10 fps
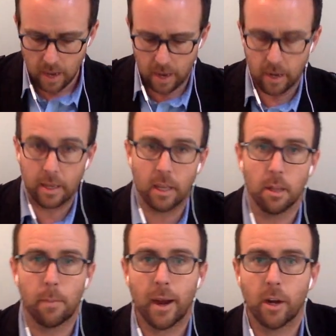And again,
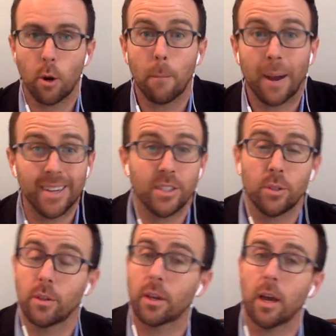the binder binds
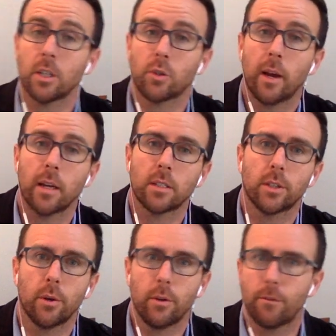you to the contract.
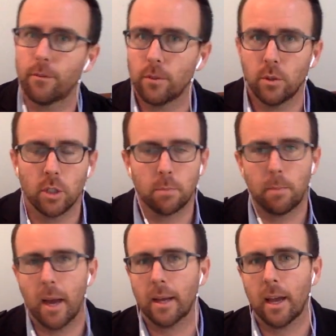So if you just
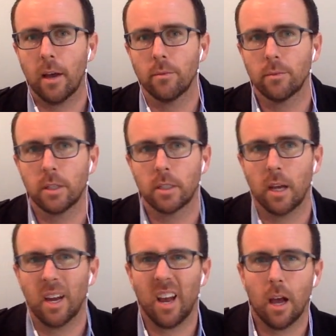back out and
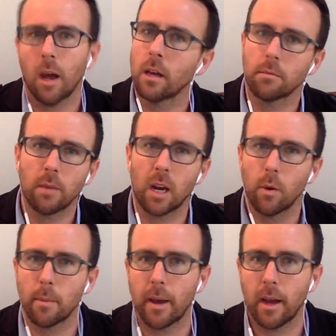decide, I don't
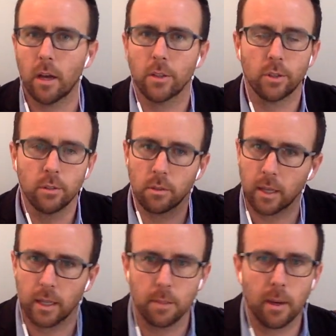want to buy a house, or
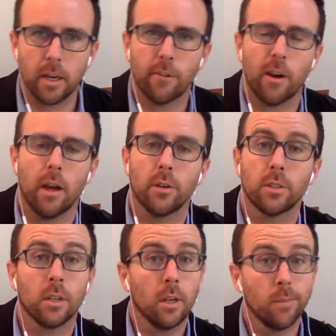I'd like to buy a different
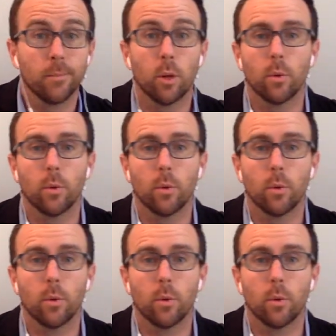house, you're